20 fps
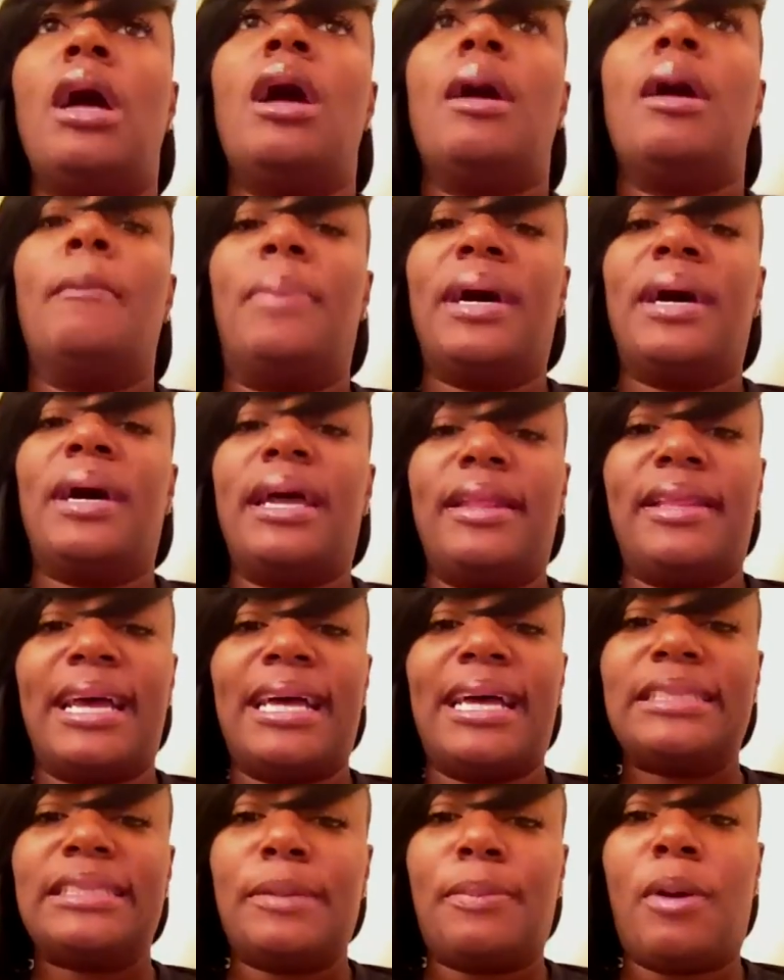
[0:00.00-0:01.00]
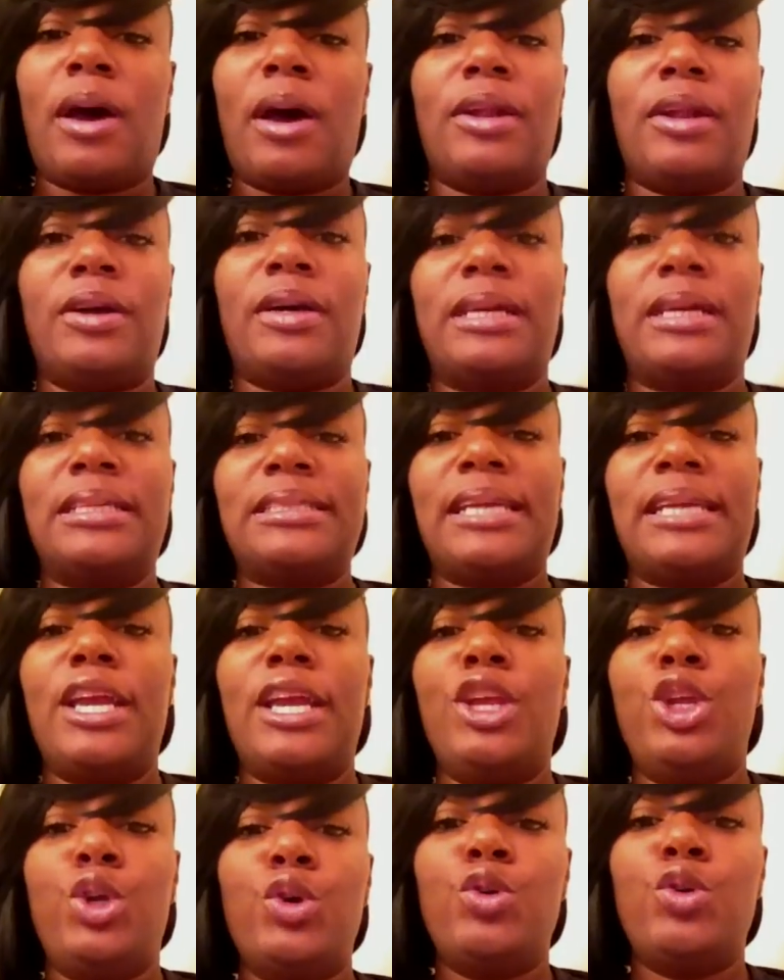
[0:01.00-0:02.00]
But that's the part I don't
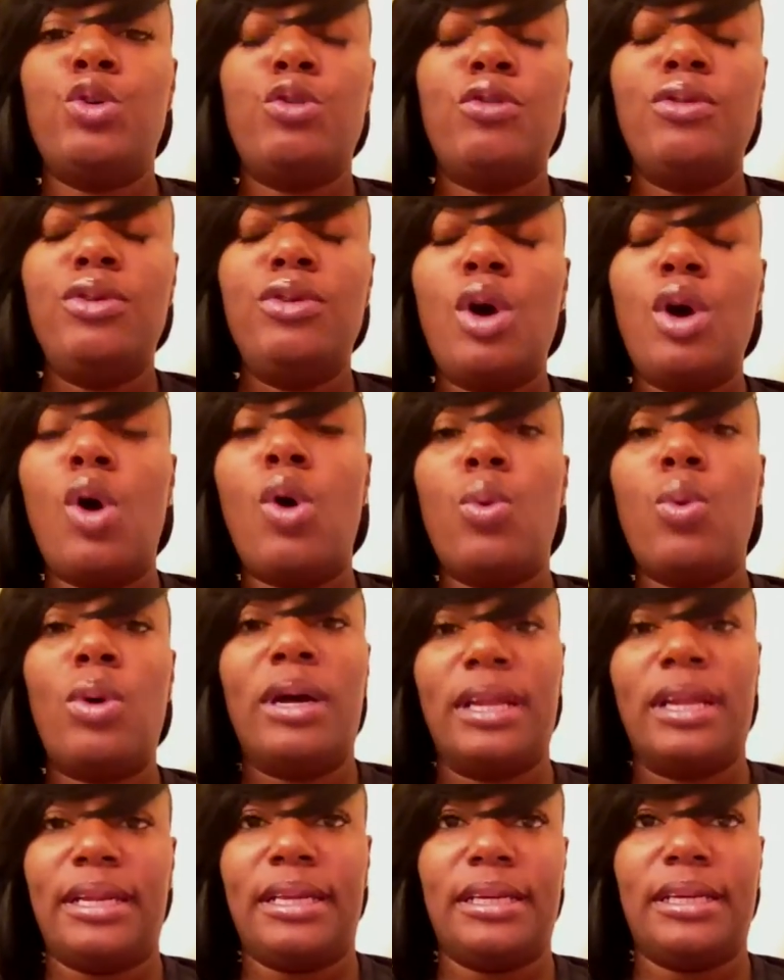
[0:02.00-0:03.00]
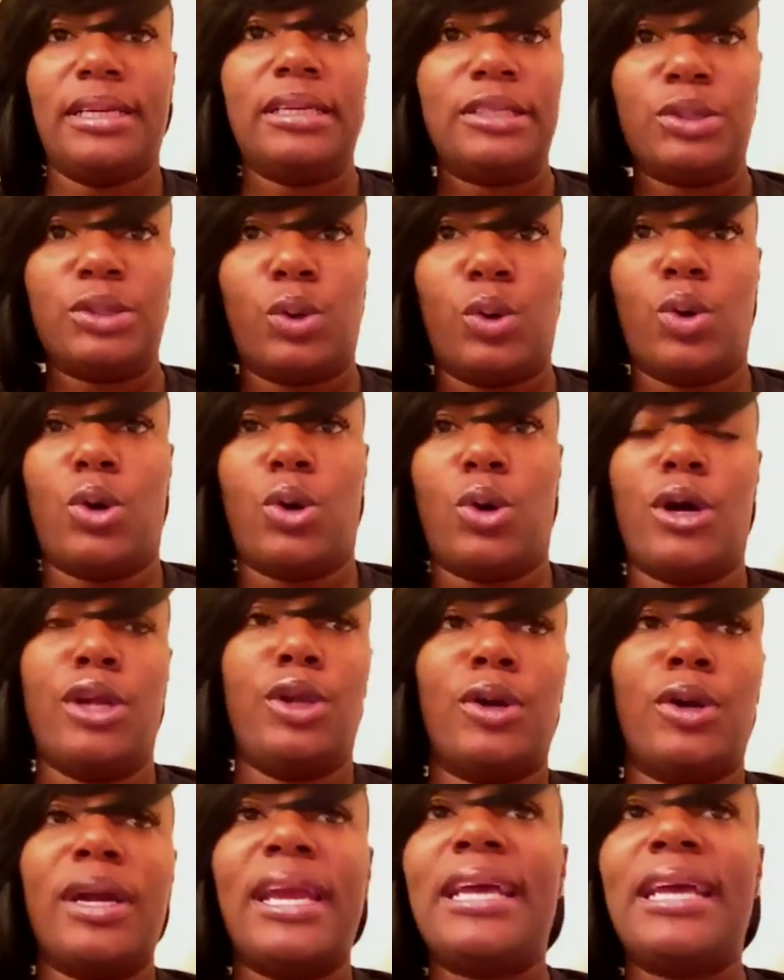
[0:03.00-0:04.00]
understand. You know what it is, or
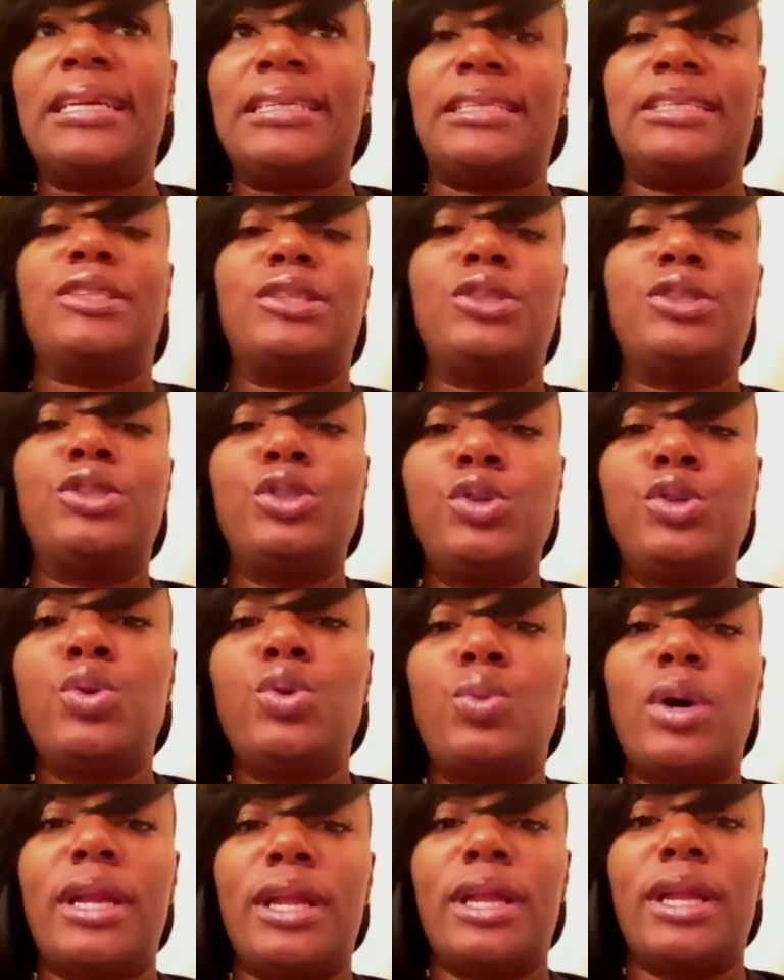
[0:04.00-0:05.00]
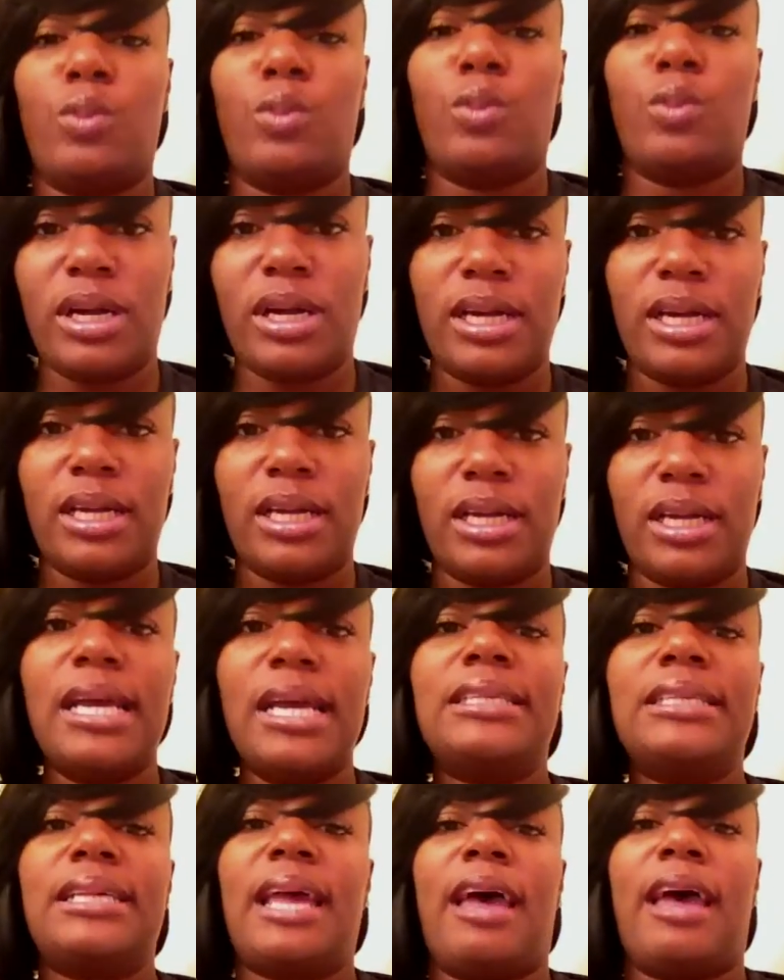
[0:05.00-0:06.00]
your ancestors knew what it was
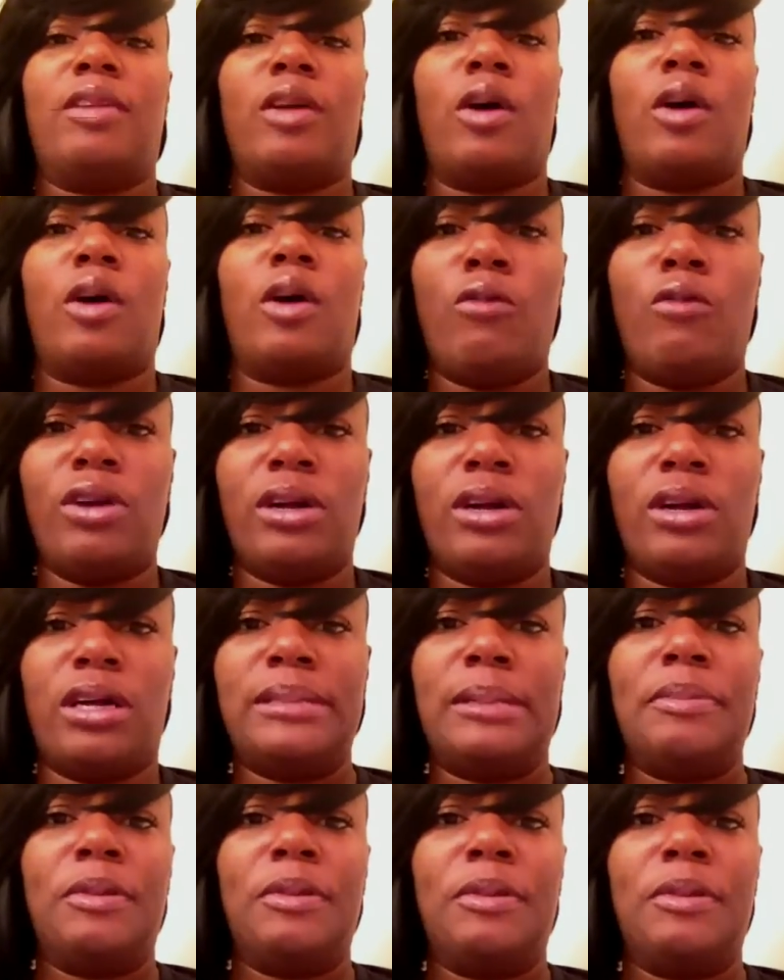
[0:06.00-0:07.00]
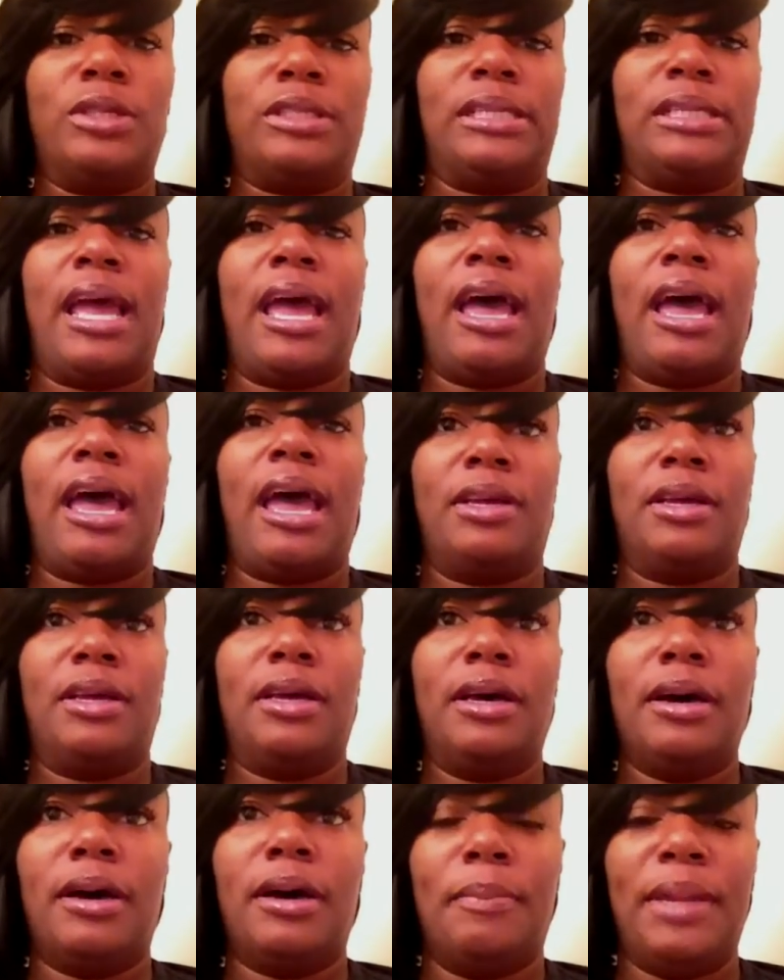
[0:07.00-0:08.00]
to have to overcome something, or to have
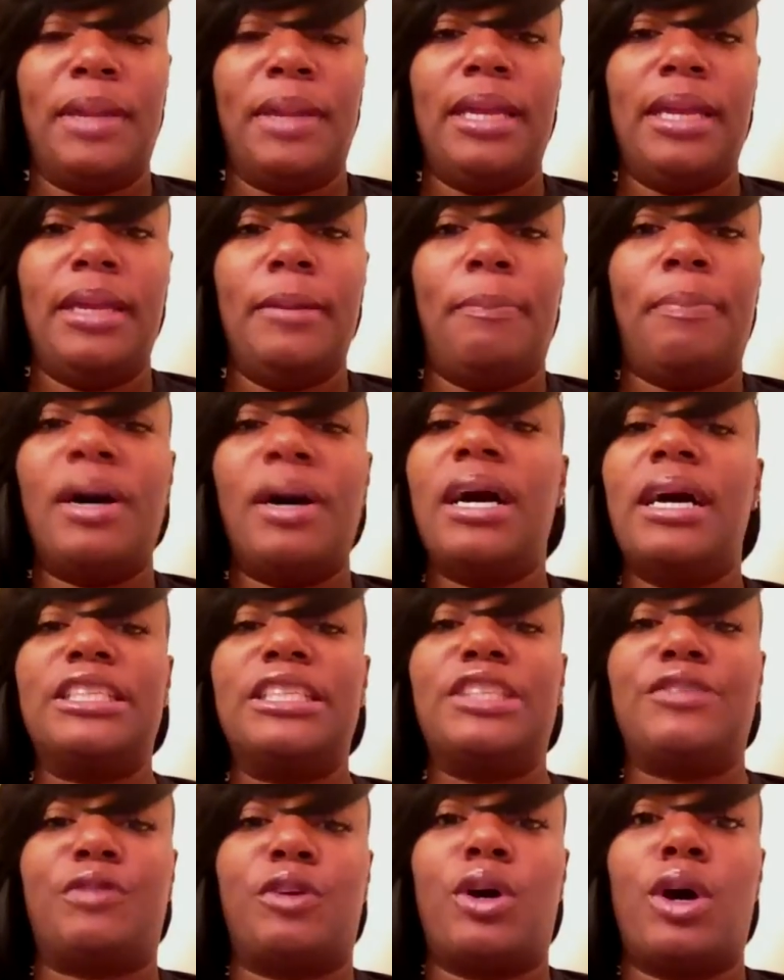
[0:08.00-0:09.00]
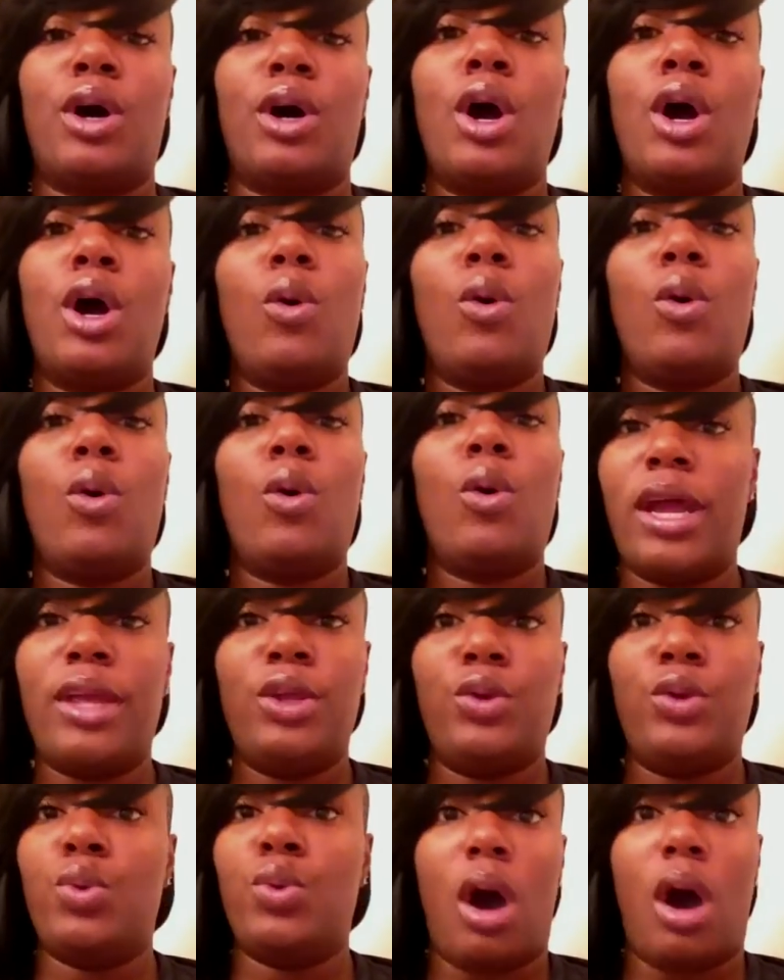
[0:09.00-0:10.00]
to be punished for what
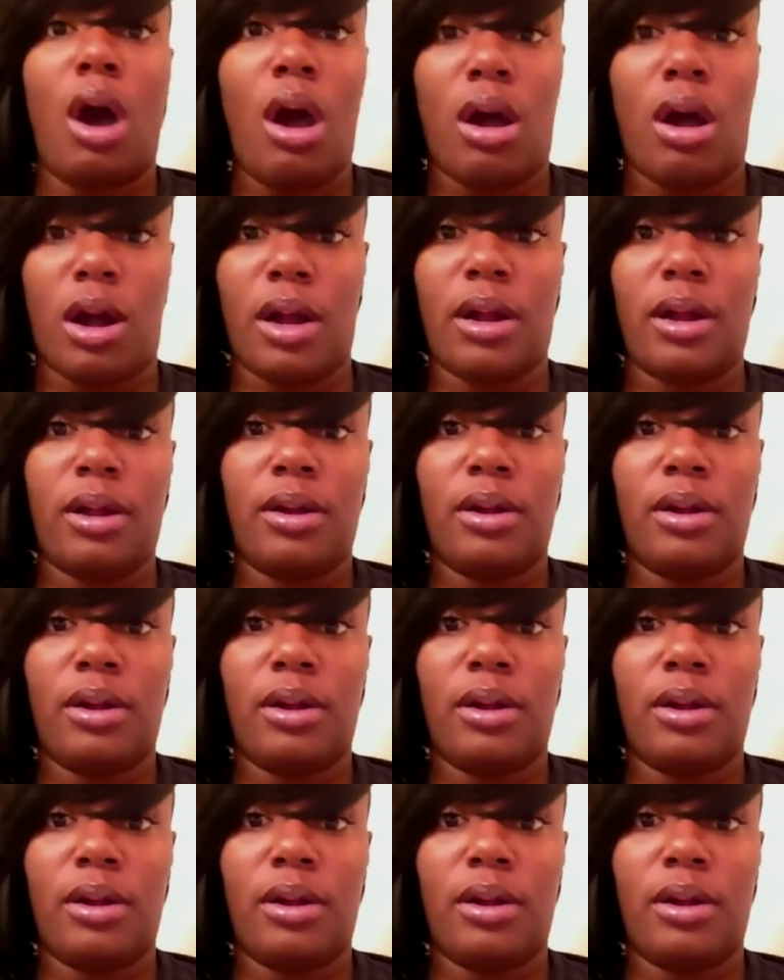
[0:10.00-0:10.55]
you are.